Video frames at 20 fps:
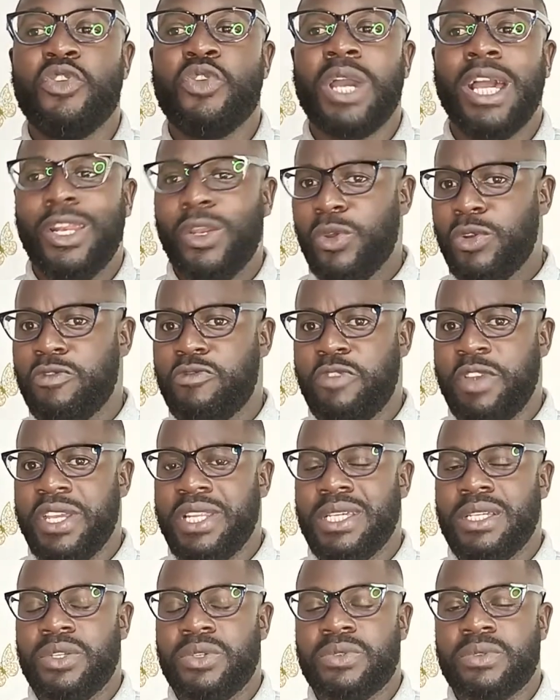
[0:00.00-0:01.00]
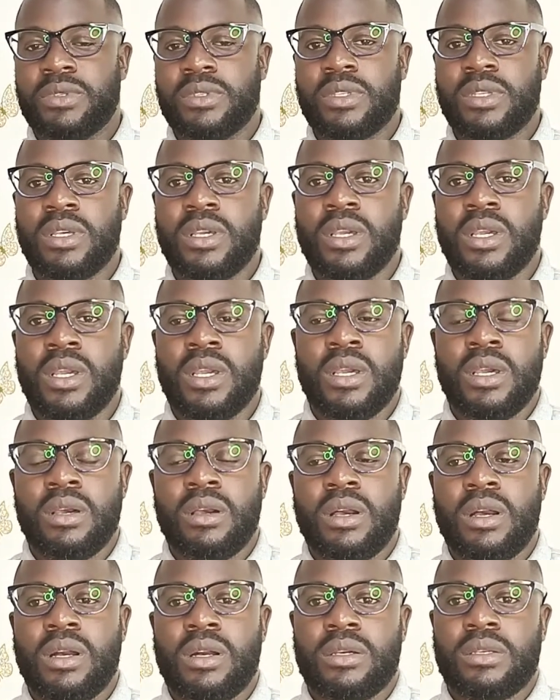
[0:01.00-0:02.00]
you a lot of weight issues,
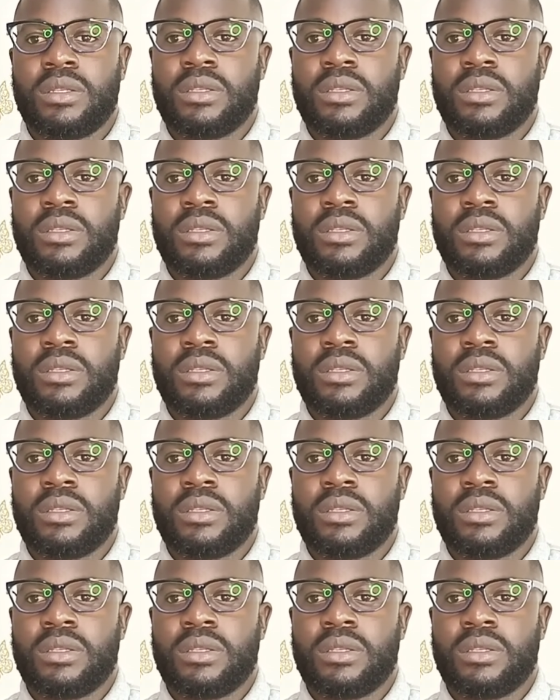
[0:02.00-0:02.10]
uh,